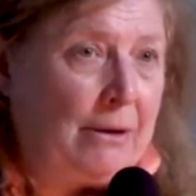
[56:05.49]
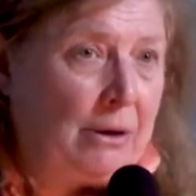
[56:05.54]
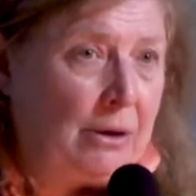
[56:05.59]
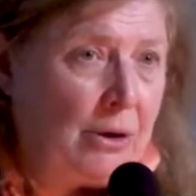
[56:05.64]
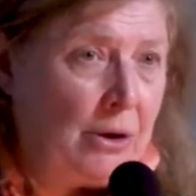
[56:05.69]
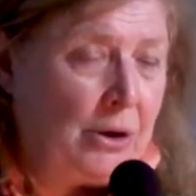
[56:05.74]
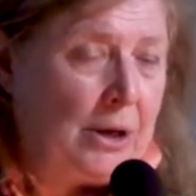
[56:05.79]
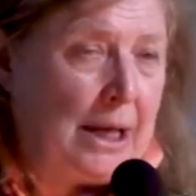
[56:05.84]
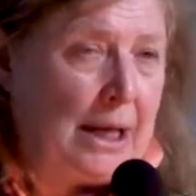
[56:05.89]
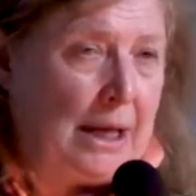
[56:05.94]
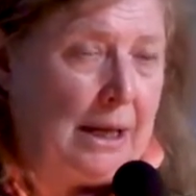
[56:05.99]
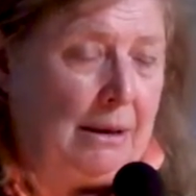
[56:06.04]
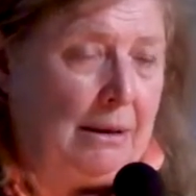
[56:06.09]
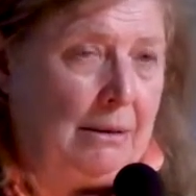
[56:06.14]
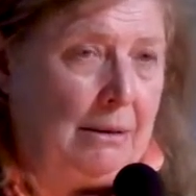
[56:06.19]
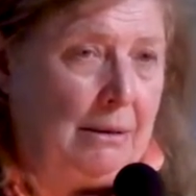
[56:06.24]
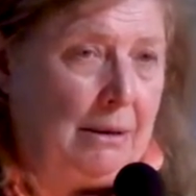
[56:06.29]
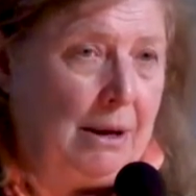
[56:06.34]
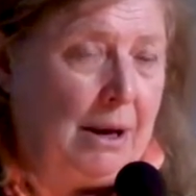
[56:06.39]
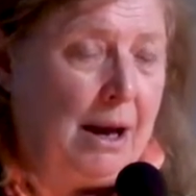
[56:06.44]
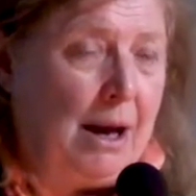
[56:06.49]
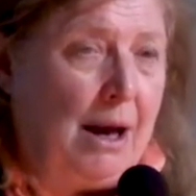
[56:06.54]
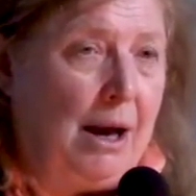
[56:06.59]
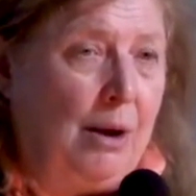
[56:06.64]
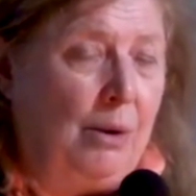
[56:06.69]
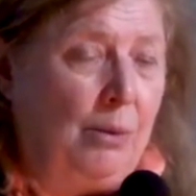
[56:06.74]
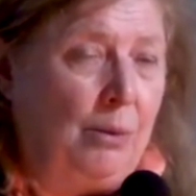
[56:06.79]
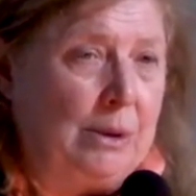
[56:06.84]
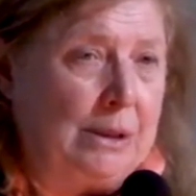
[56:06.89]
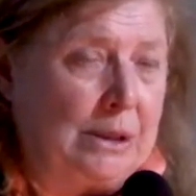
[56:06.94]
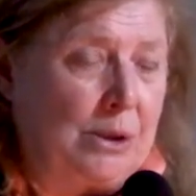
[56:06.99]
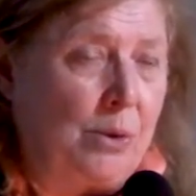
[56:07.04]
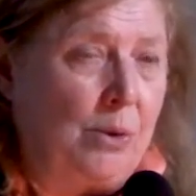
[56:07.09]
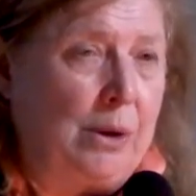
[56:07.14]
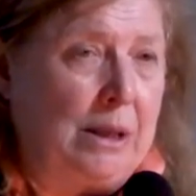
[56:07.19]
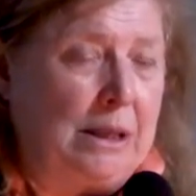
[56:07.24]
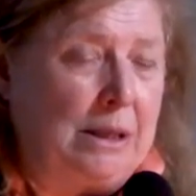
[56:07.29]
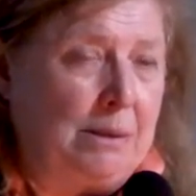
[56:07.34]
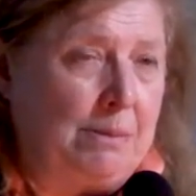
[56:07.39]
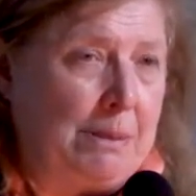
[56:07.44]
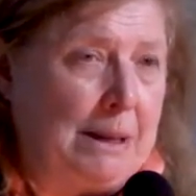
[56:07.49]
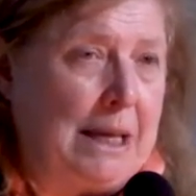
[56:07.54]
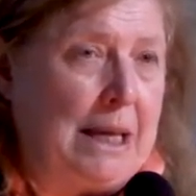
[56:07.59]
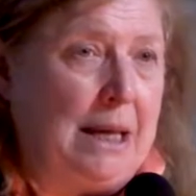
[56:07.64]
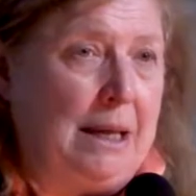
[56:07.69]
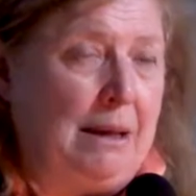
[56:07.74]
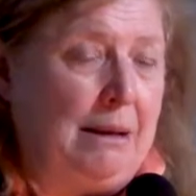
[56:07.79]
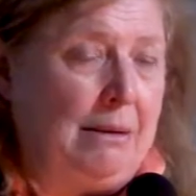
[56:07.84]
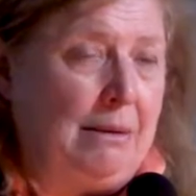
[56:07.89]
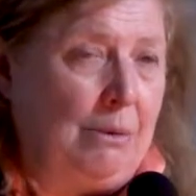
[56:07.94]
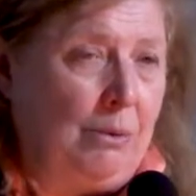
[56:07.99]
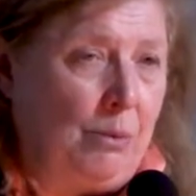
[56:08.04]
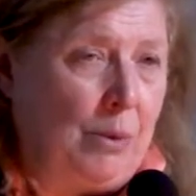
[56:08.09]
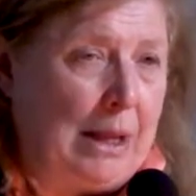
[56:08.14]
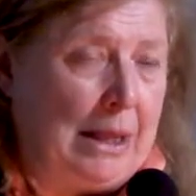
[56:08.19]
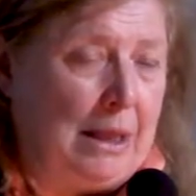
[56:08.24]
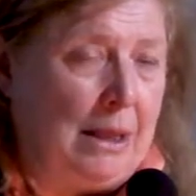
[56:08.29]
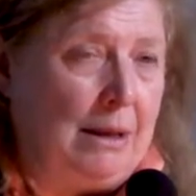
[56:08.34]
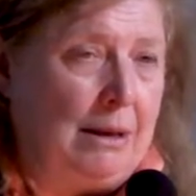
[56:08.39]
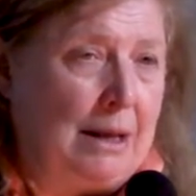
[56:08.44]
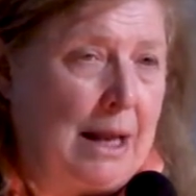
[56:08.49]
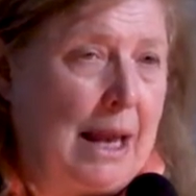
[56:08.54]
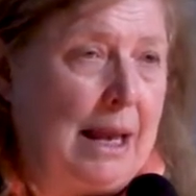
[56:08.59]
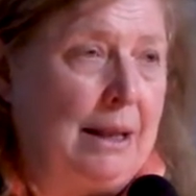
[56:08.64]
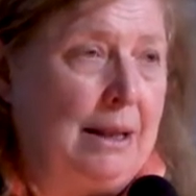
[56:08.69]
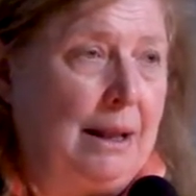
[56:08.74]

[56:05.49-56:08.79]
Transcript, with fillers: cooking uh, was going to be win the day.